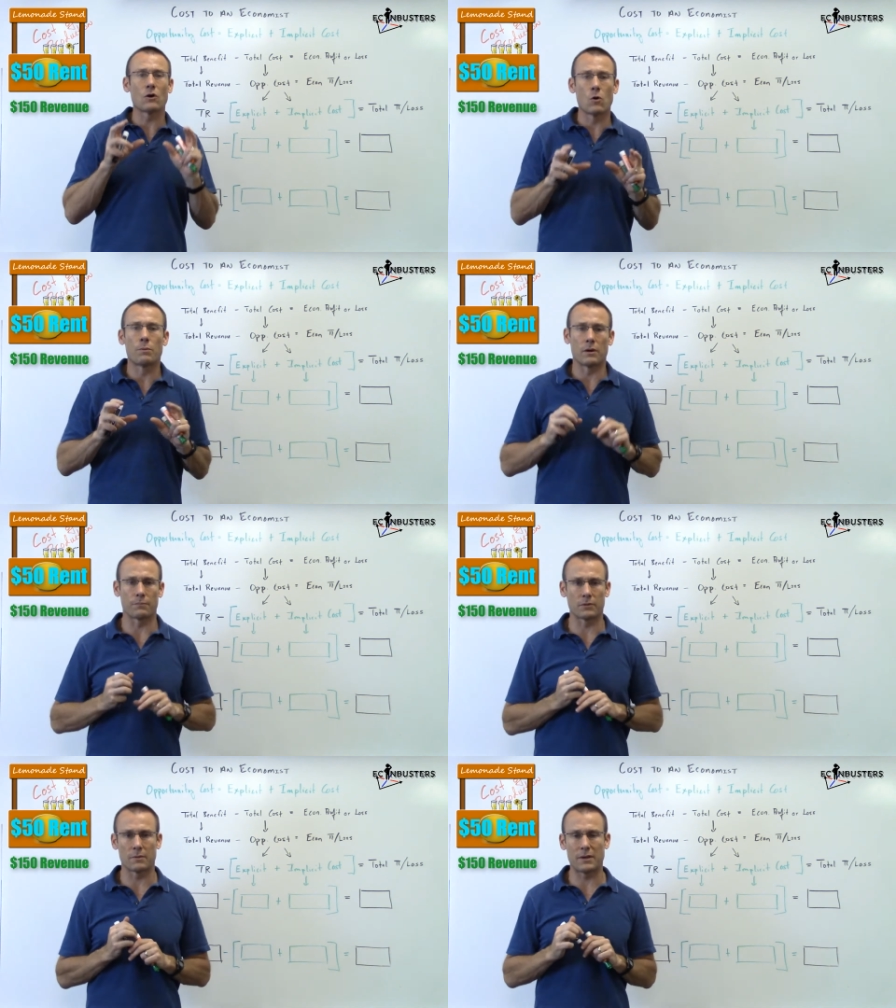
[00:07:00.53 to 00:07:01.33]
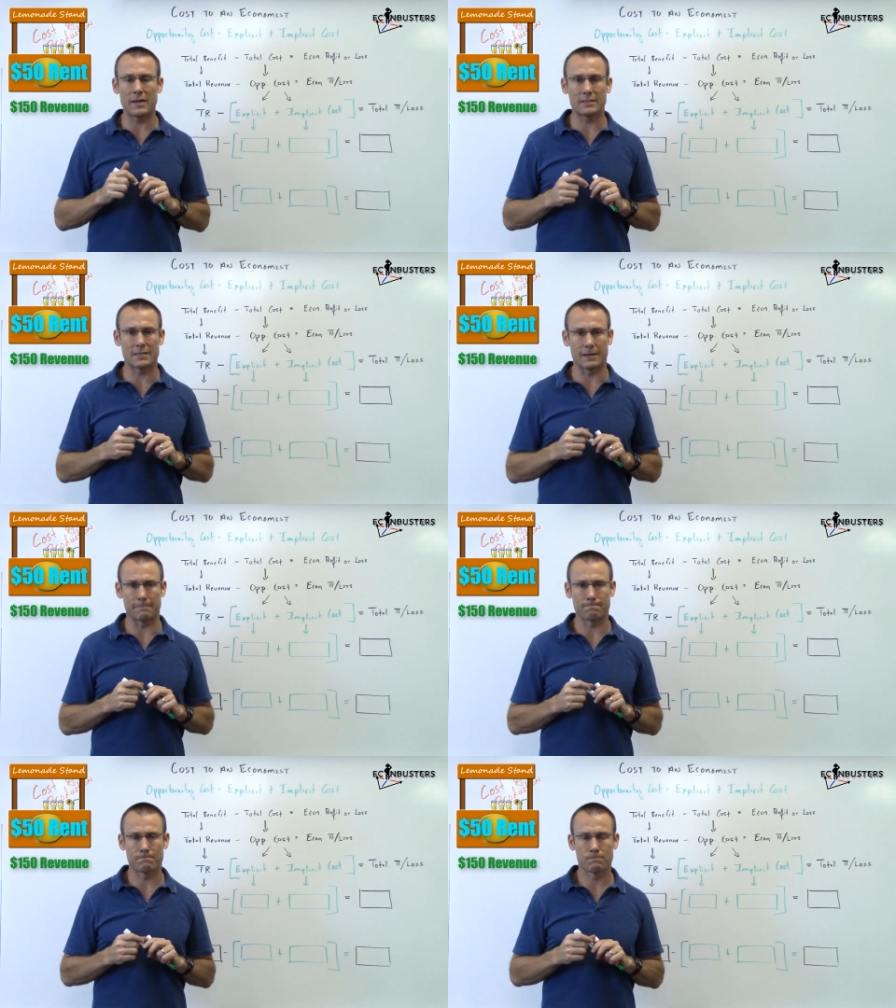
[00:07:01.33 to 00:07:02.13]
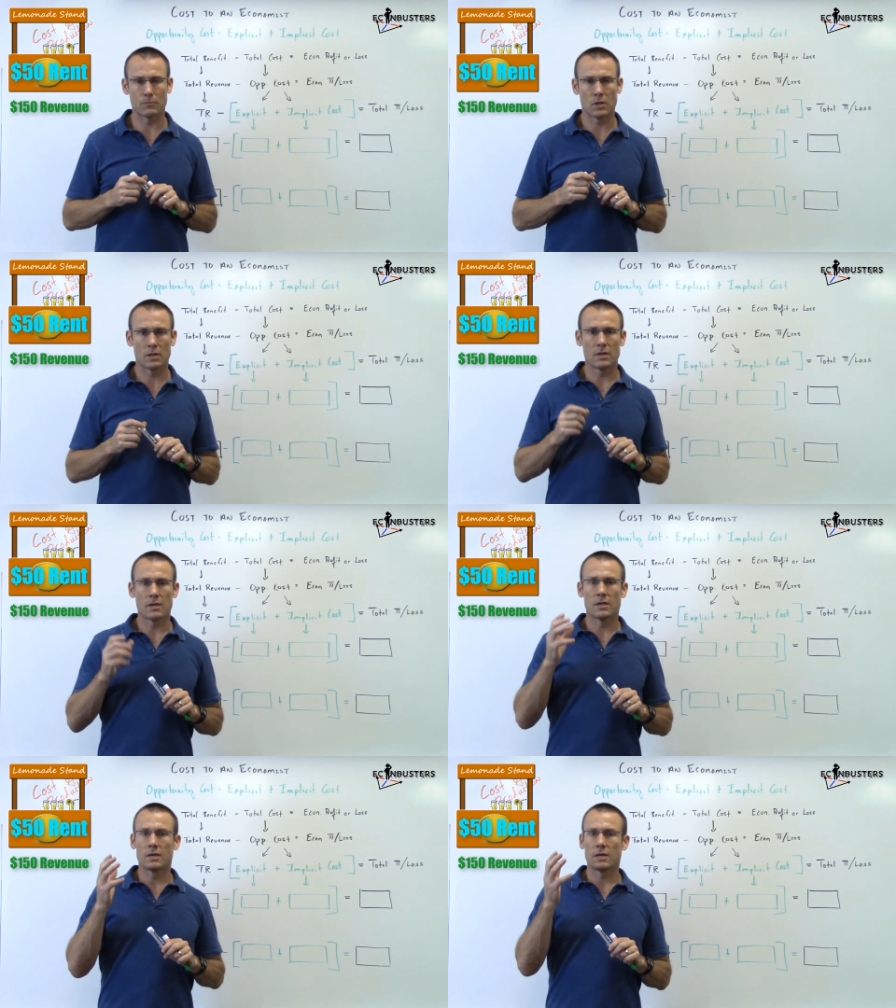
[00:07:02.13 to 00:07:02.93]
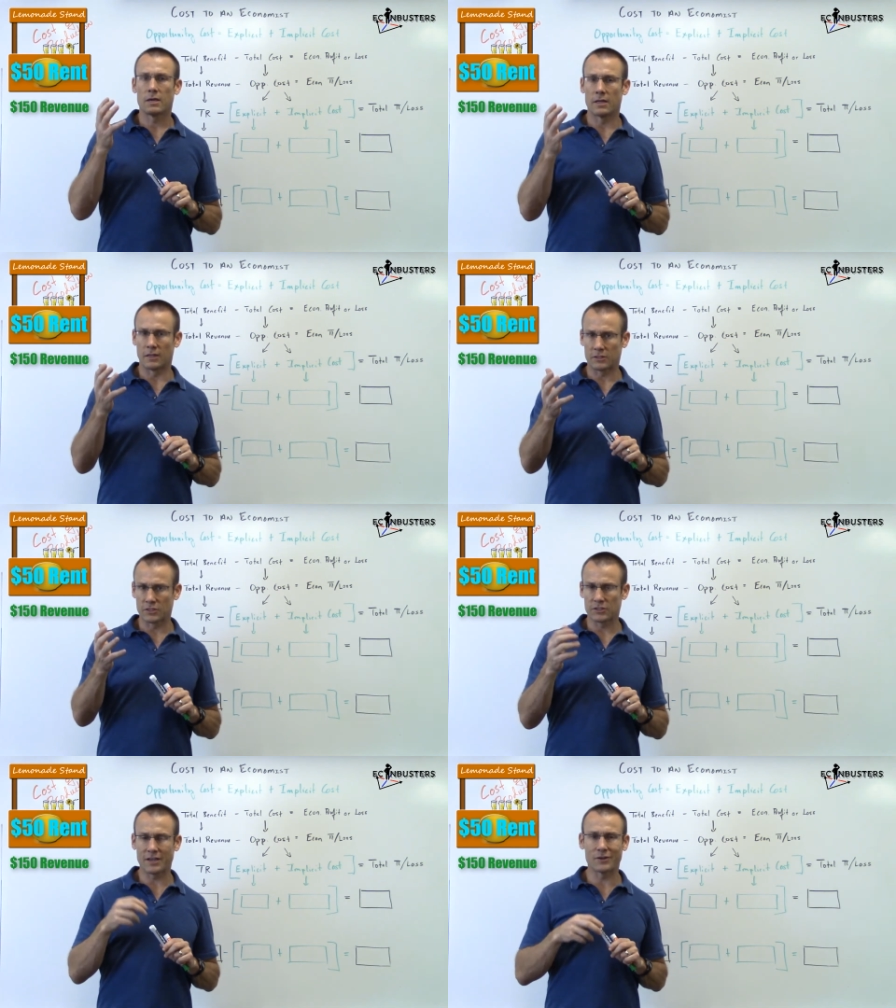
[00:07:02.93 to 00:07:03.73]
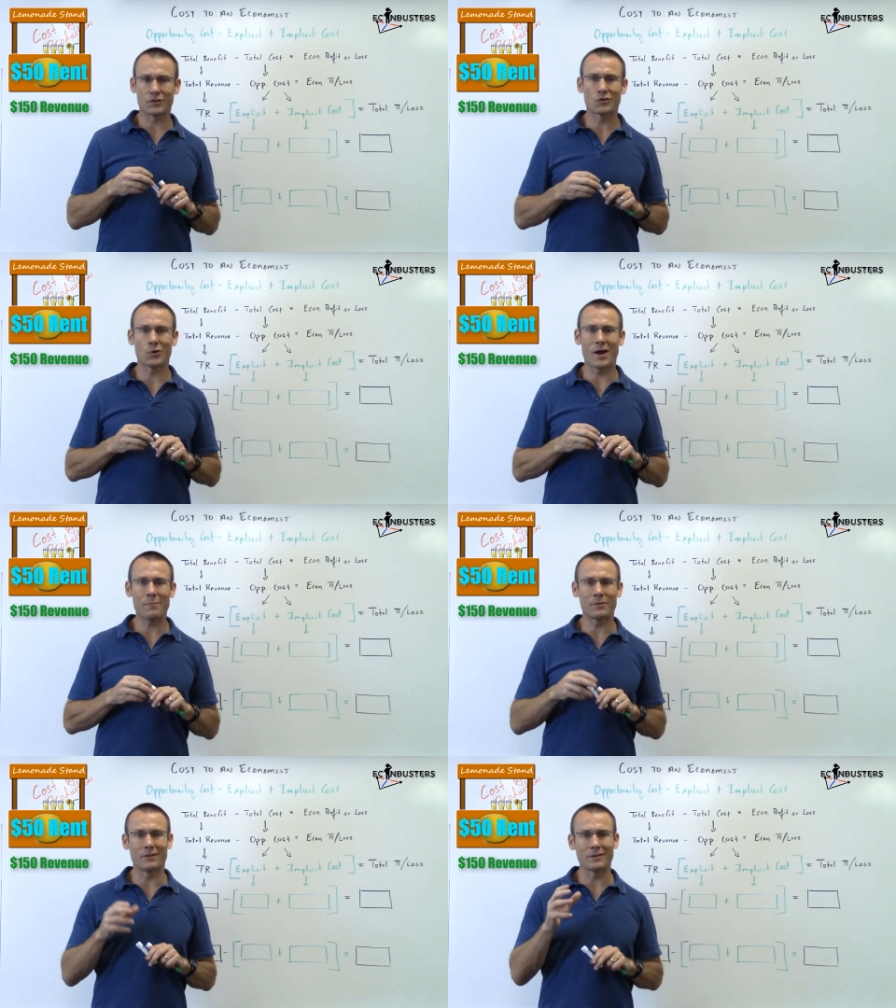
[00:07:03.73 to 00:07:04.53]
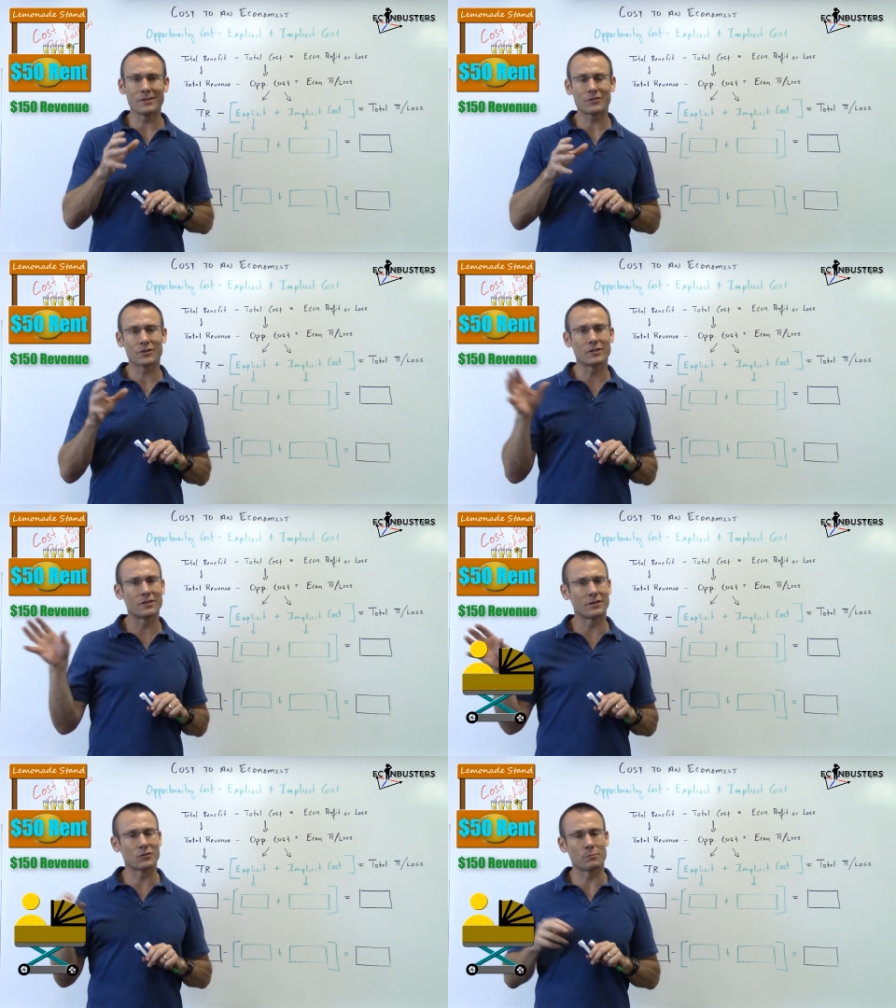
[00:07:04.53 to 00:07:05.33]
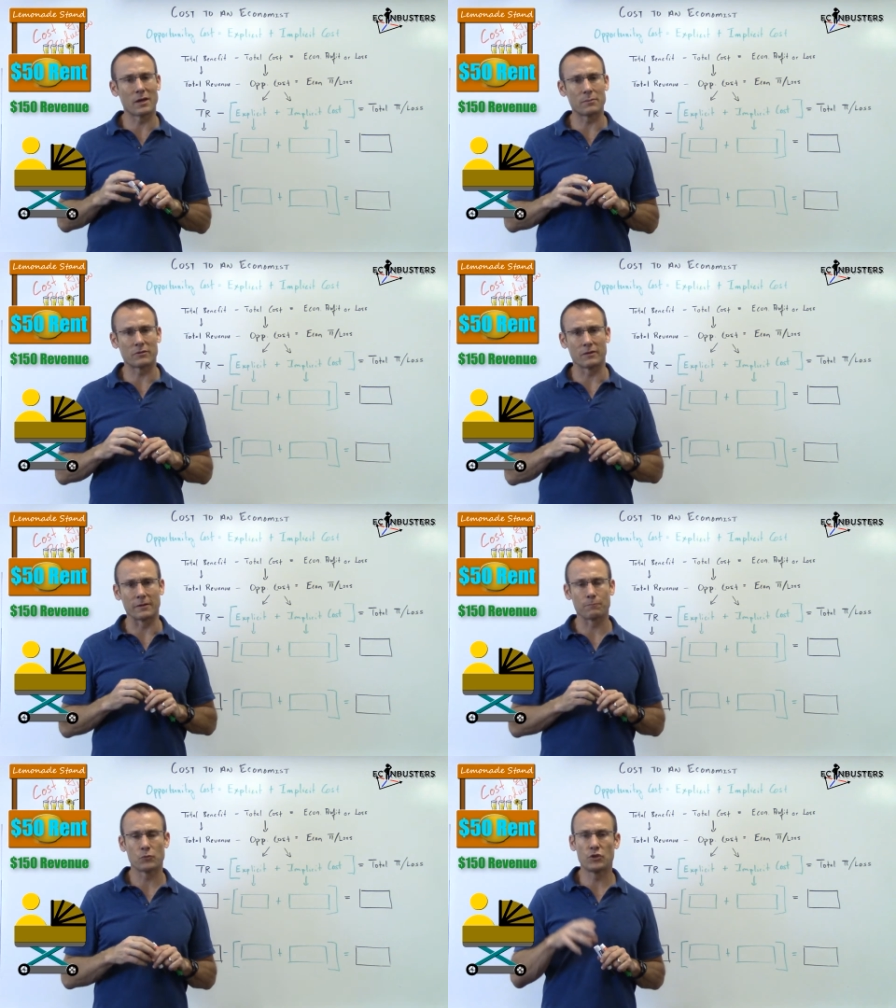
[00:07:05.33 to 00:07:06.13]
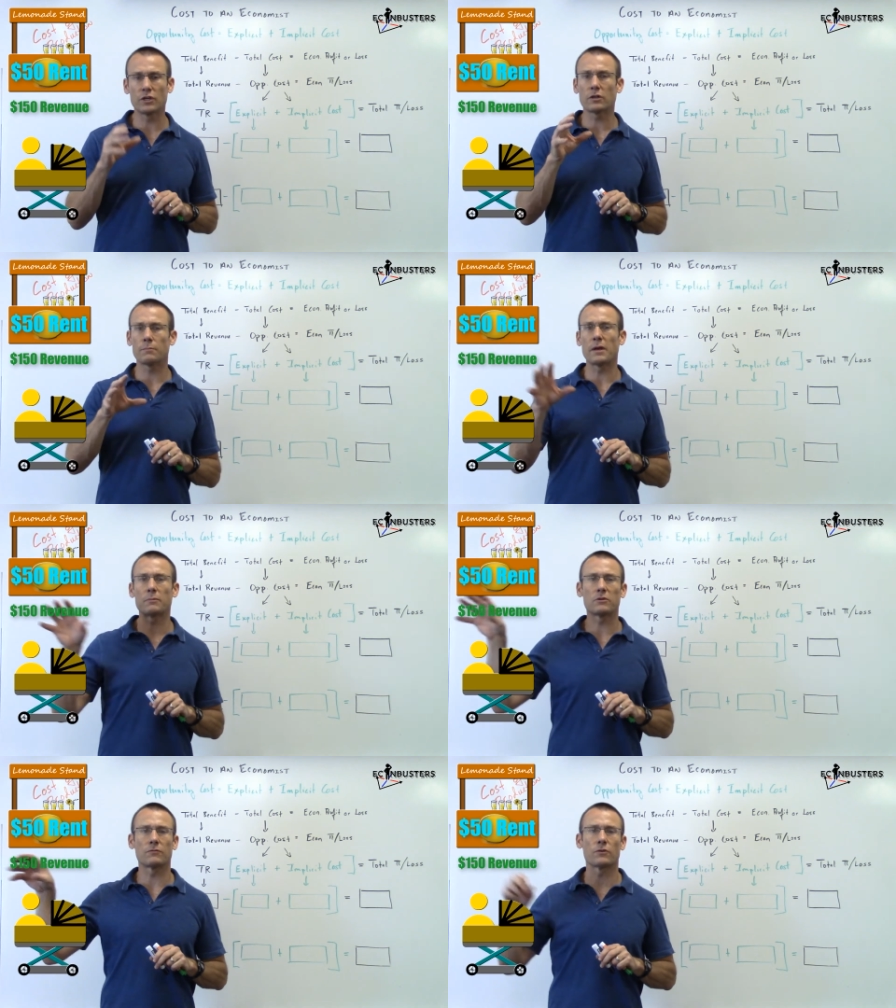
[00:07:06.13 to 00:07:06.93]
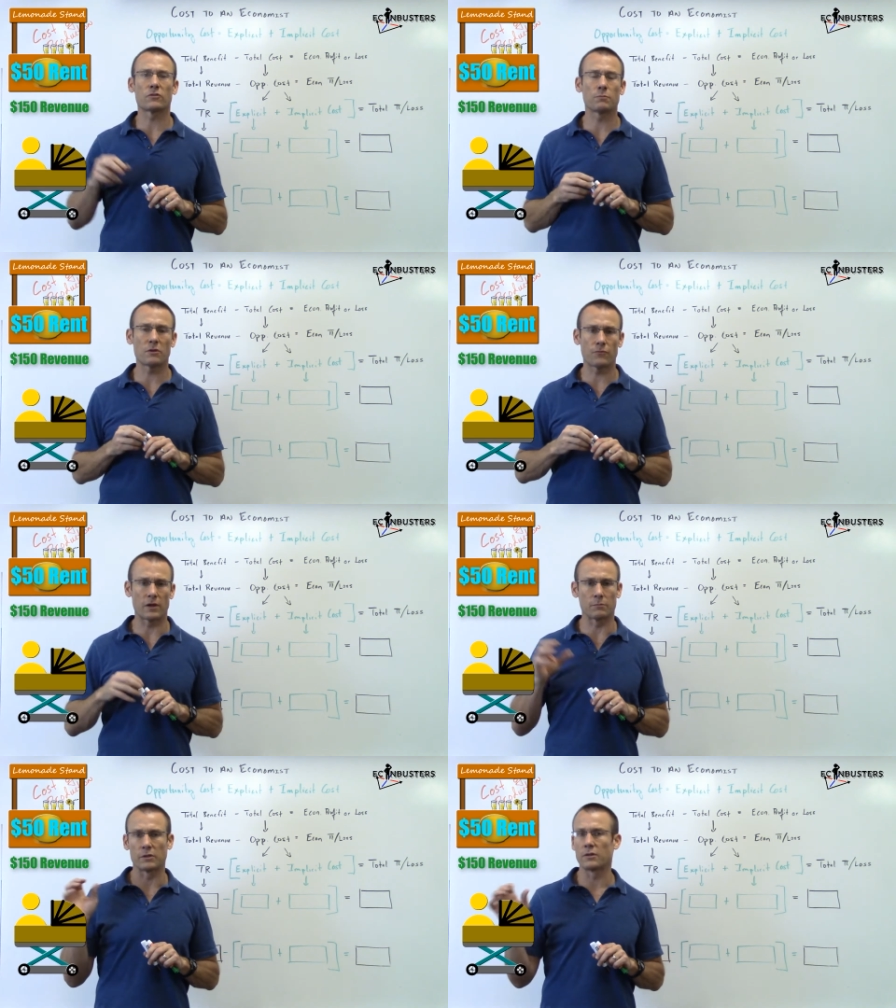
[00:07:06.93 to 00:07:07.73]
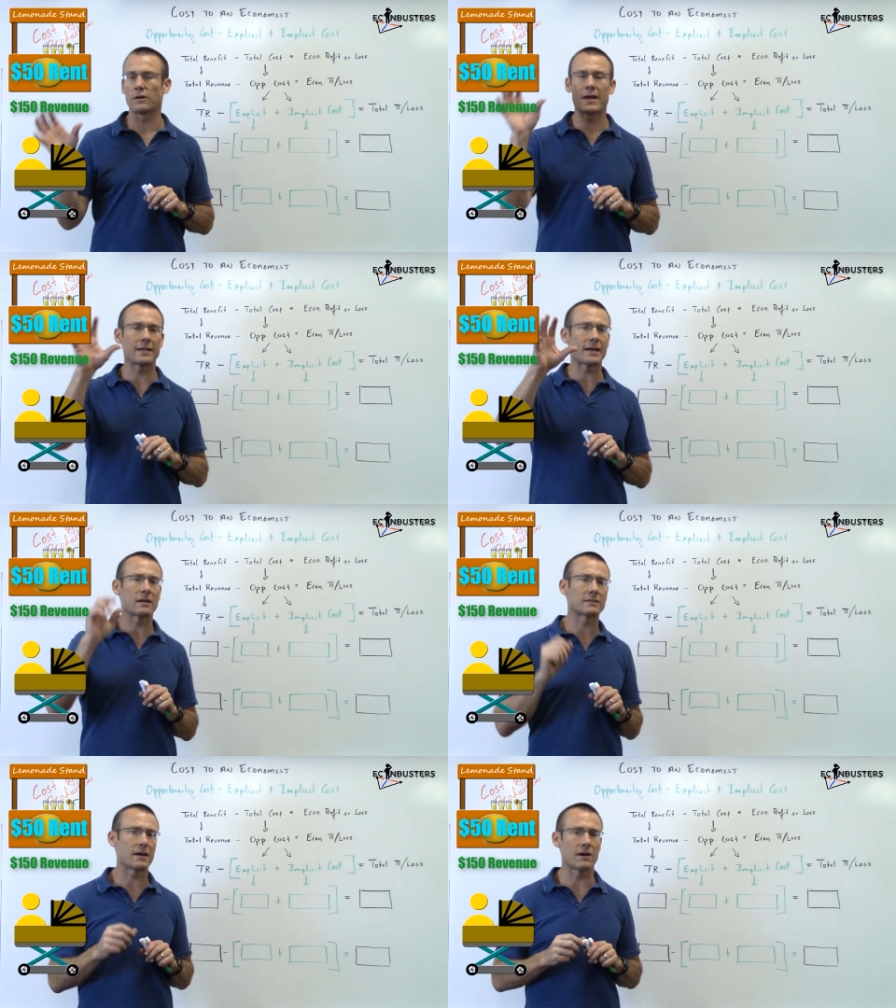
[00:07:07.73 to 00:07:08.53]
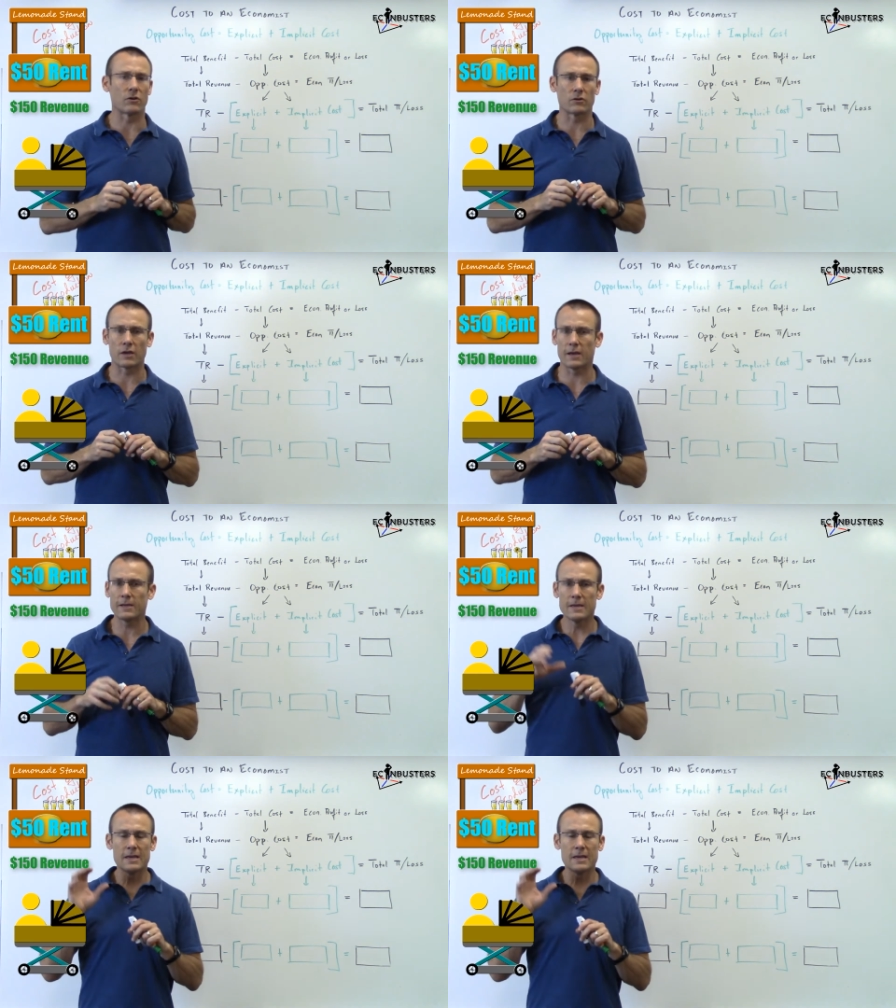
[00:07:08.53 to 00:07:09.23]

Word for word: open up the lemonade stand? And let's just say it just so happened that Lisa could have done some babysitting. She could have babysit for the Smith family. They're heading out of town, okay?